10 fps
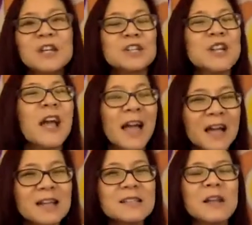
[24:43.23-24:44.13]
She
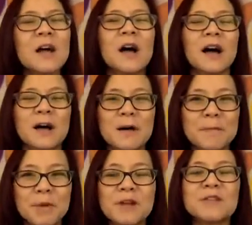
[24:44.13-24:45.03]
has a
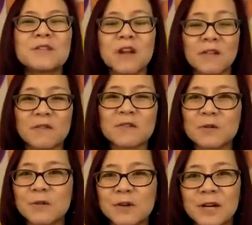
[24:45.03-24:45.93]
bunch of conference
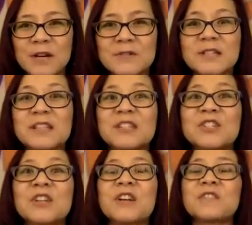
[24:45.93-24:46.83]
coordinators that
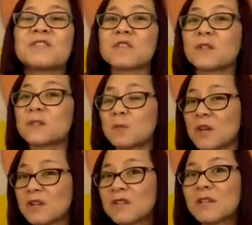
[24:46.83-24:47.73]
she consults
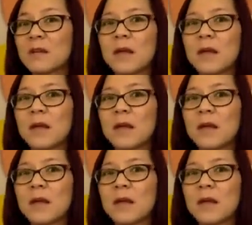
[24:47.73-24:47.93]
with,